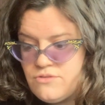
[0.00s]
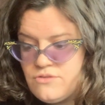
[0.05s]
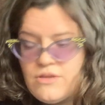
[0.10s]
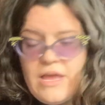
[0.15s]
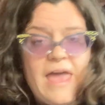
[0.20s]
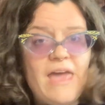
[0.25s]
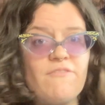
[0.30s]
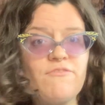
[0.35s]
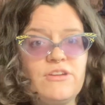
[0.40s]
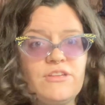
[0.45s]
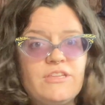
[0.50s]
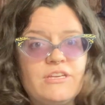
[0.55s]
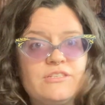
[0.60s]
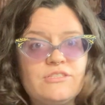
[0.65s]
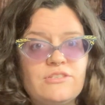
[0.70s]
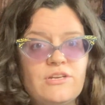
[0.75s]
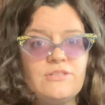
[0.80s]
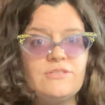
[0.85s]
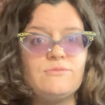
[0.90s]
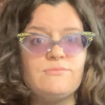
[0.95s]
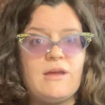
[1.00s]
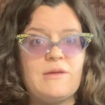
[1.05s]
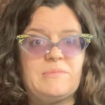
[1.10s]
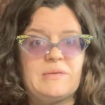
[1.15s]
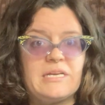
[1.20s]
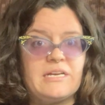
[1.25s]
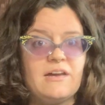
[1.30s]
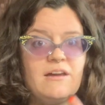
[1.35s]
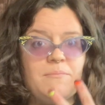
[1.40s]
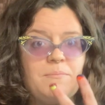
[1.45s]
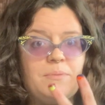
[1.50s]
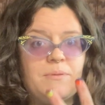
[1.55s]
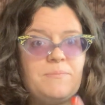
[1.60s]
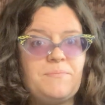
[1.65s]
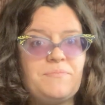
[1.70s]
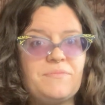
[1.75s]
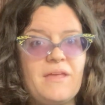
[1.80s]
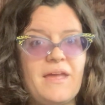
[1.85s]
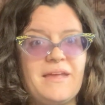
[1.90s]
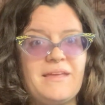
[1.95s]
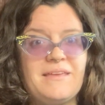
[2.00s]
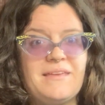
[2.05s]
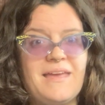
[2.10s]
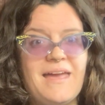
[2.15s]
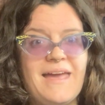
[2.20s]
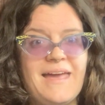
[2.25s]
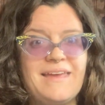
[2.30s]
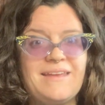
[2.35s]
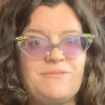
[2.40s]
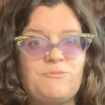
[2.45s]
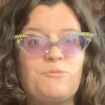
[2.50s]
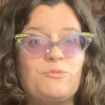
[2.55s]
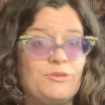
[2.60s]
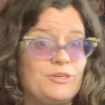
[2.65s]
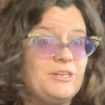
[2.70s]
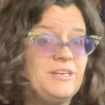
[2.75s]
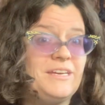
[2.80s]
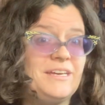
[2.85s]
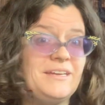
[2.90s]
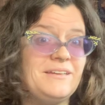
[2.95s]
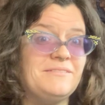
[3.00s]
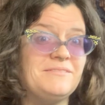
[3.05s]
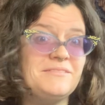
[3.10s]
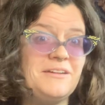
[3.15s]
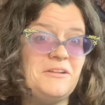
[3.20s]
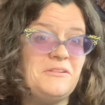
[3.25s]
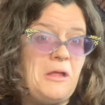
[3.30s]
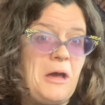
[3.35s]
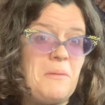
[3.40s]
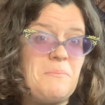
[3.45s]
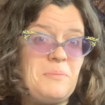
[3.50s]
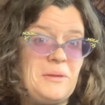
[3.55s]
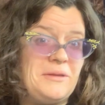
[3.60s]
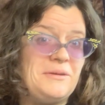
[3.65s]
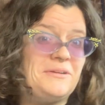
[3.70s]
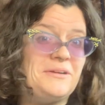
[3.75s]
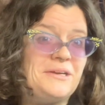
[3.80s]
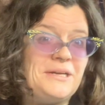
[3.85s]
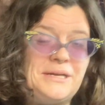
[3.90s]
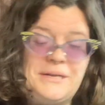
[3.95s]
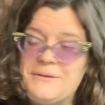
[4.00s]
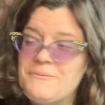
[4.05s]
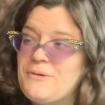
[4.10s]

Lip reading: everything starts revving up and working a lot better